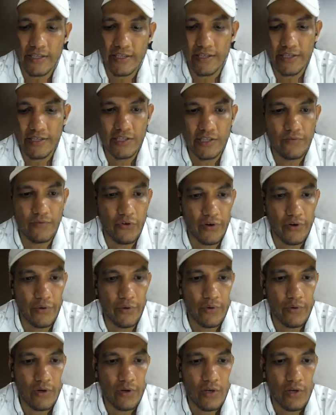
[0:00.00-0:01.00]
easy for
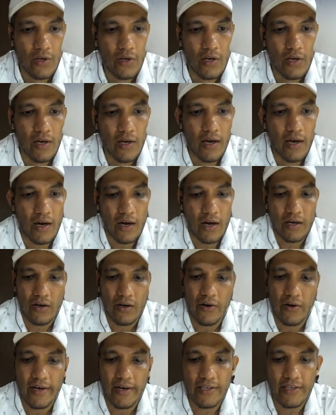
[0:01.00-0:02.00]
you,
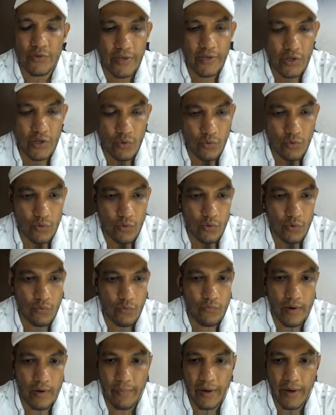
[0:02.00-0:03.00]
or else we need to go
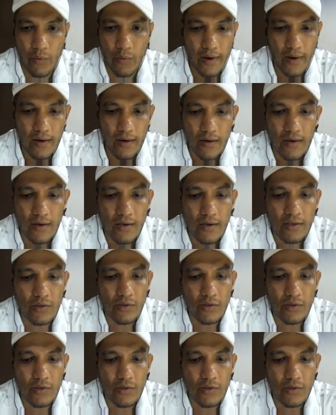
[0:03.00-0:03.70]
one by one. So